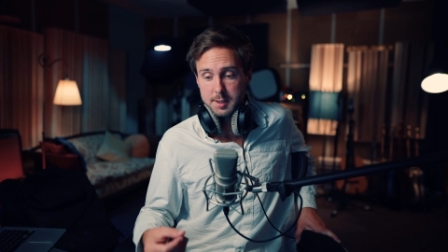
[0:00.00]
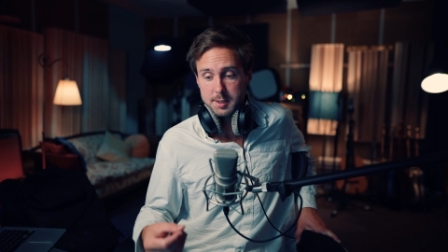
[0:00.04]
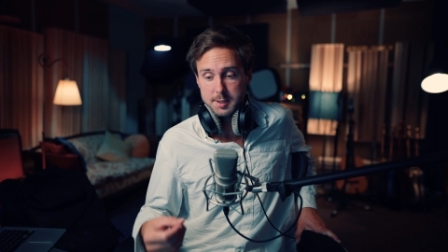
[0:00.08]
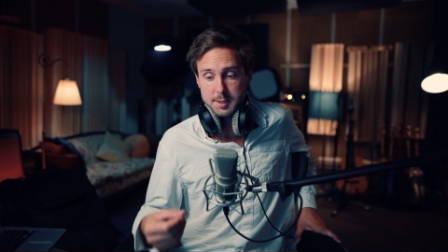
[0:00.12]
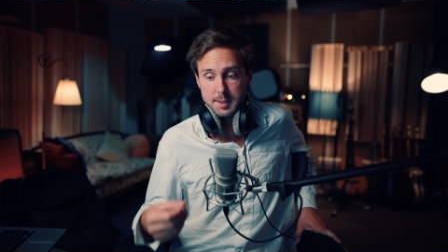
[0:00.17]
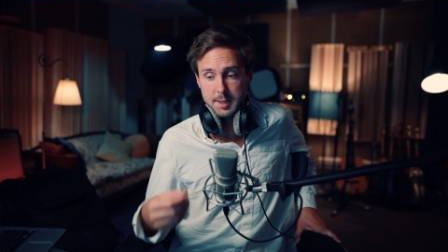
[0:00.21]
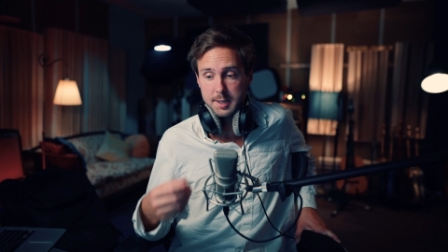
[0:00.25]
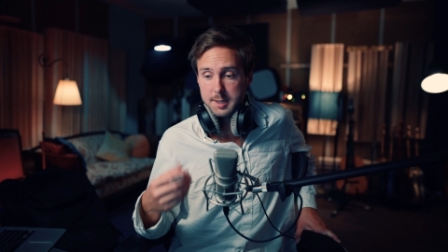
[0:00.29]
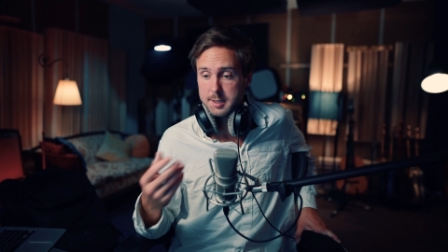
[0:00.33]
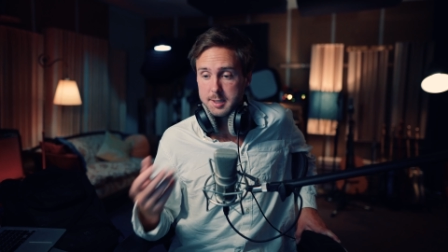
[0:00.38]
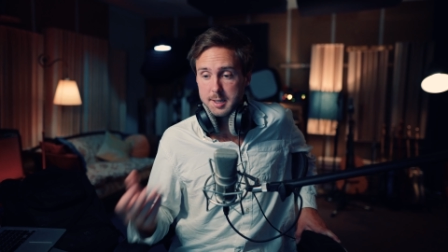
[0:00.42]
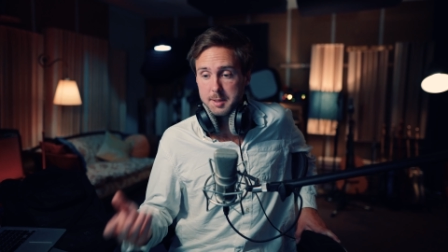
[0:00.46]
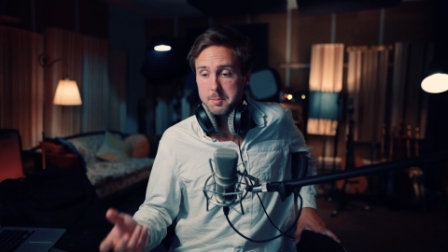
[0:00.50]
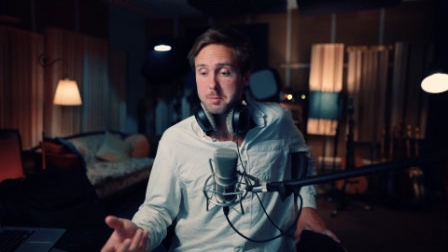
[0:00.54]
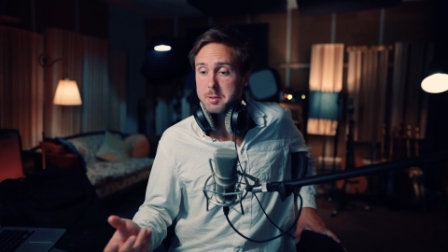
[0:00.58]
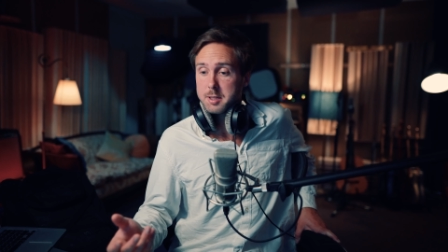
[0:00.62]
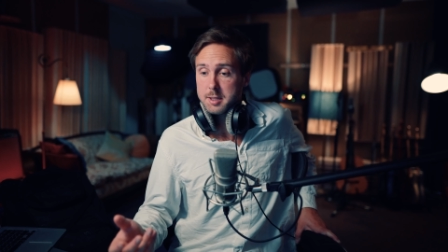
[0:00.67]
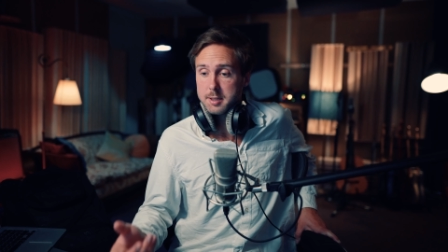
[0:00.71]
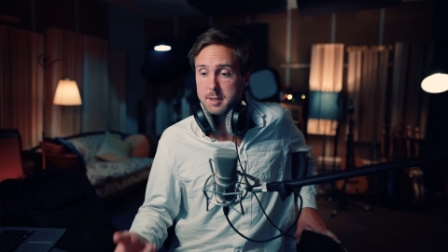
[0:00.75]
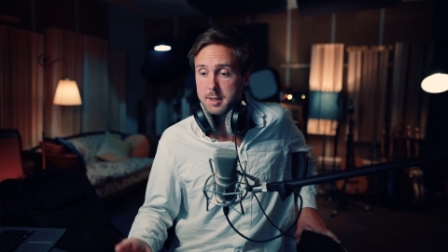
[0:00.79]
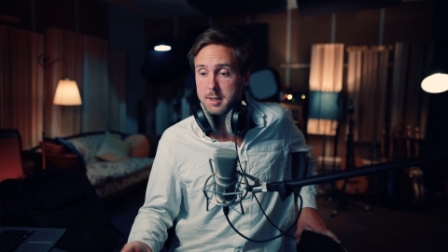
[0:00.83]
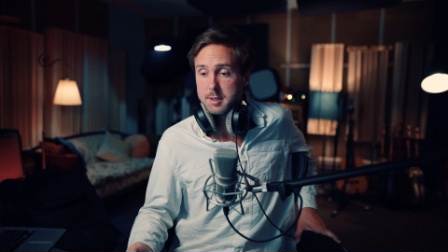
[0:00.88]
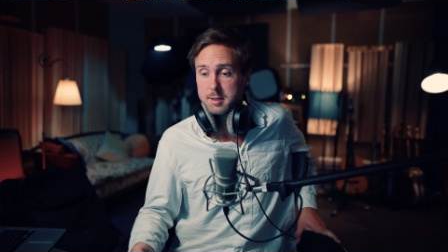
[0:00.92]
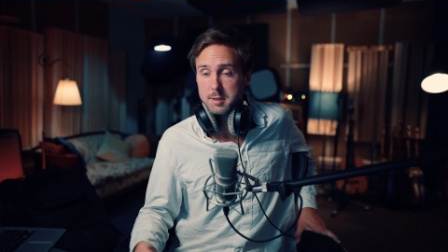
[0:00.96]
They simply
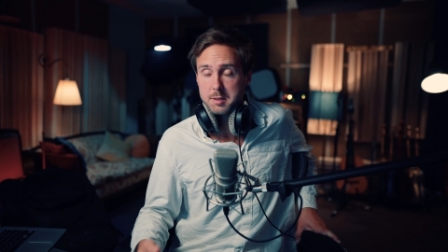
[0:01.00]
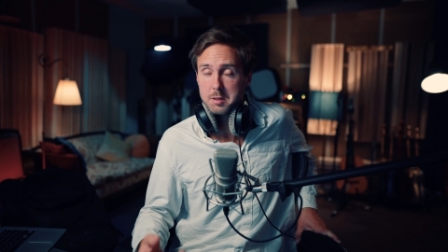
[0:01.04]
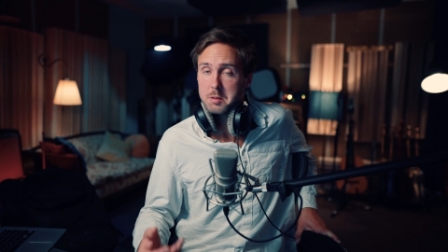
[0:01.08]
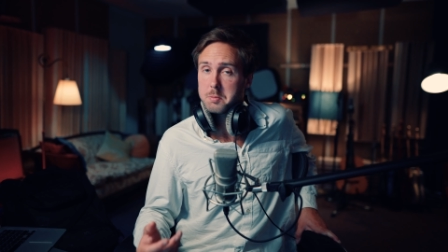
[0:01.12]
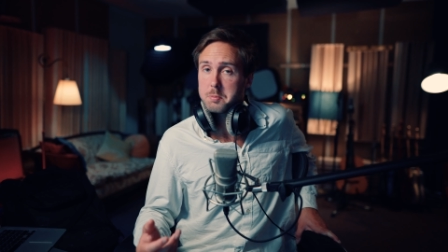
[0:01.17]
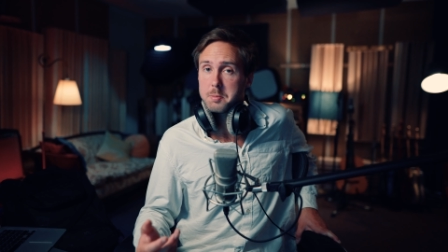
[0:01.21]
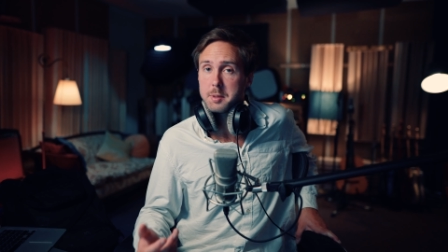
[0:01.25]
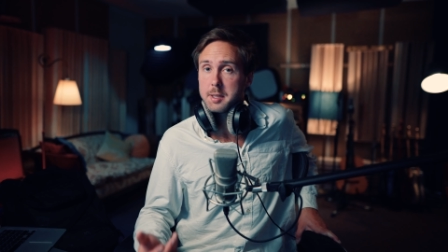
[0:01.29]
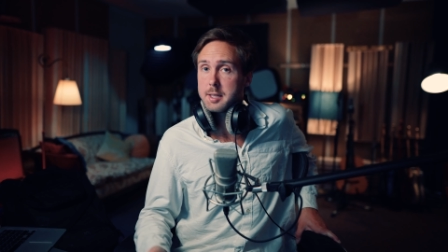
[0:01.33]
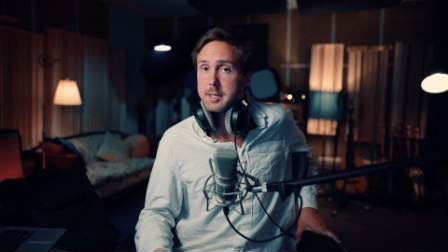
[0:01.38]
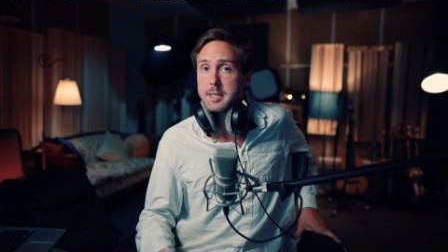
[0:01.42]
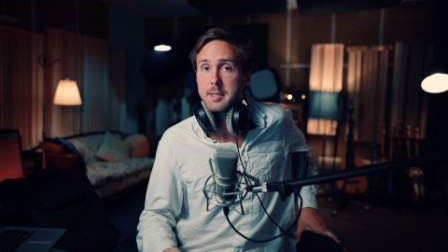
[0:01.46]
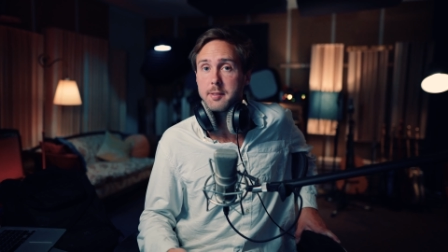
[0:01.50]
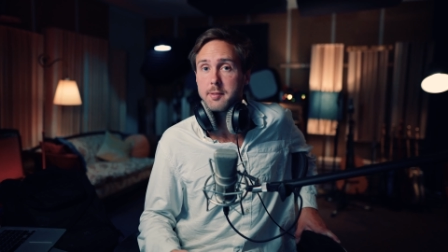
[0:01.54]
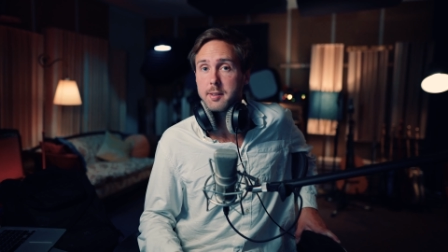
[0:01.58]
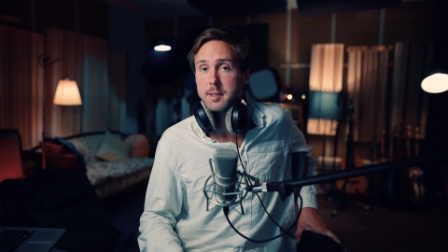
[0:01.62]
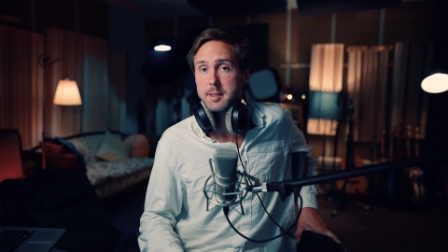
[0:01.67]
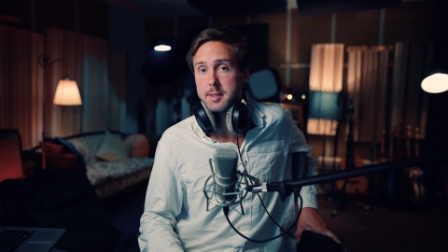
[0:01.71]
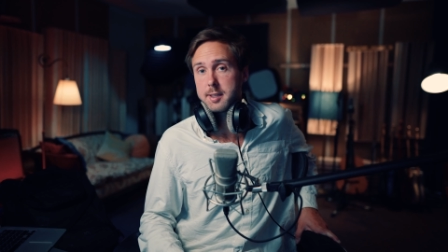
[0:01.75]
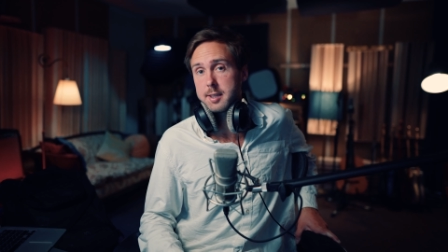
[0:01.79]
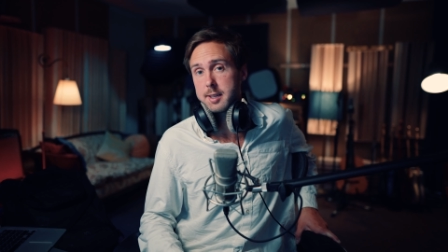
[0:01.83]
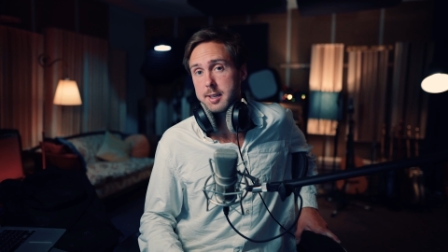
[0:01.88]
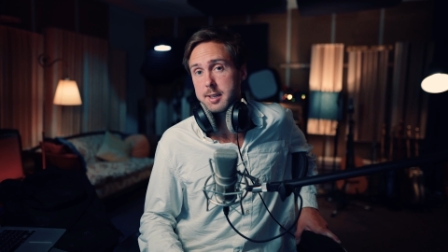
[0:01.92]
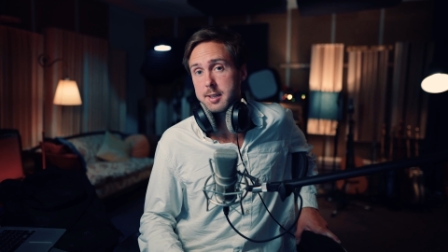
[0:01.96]
just don't believe
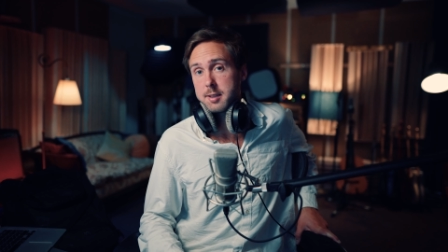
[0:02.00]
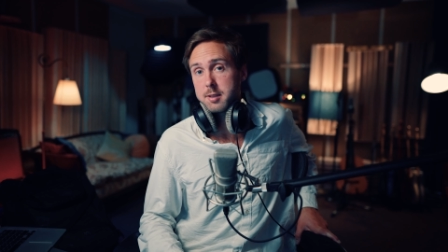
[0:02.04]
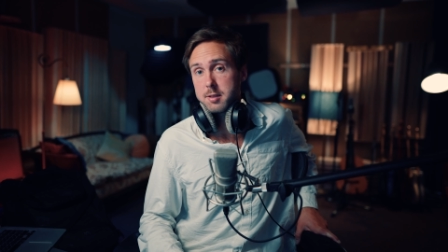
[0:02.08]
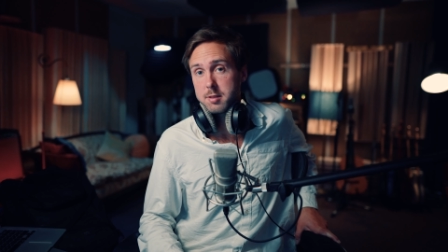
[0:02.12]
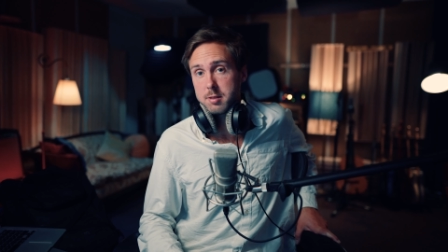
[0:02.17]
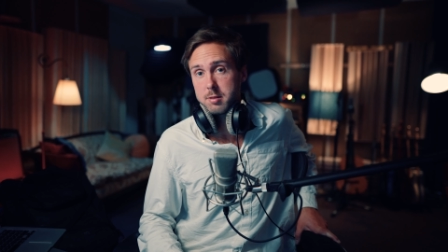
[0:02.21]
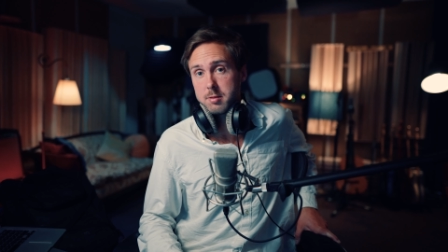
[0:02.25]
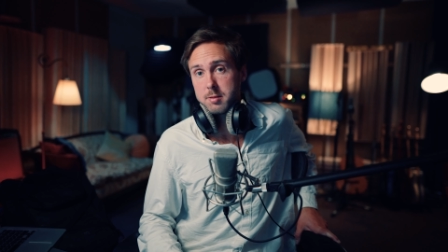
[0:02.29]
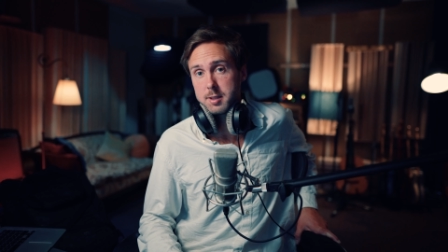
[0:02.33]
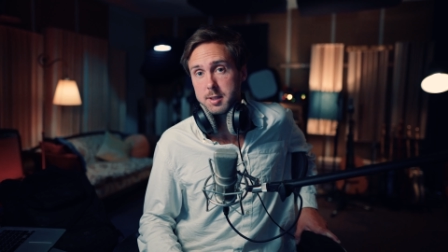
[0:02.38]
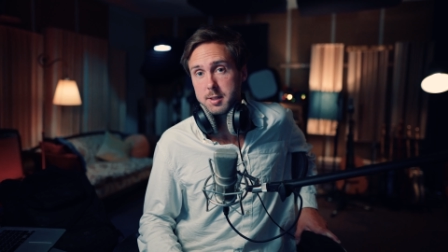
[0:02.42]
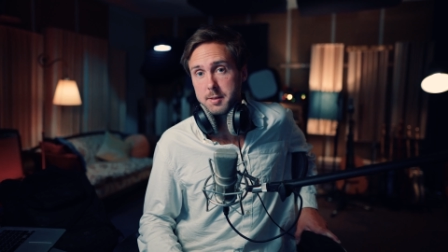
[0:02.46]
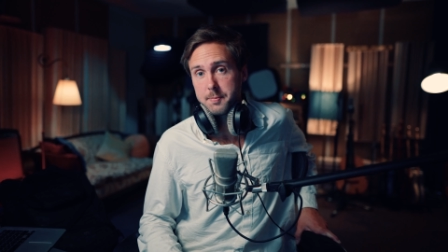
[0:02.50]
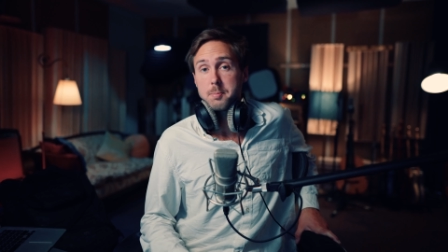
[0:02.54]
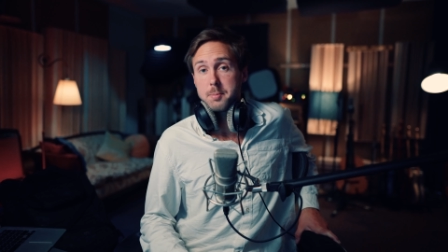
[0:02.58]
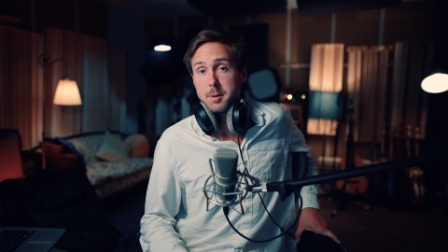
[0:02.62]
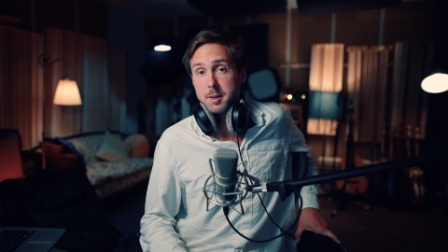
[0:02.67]
that they can do it.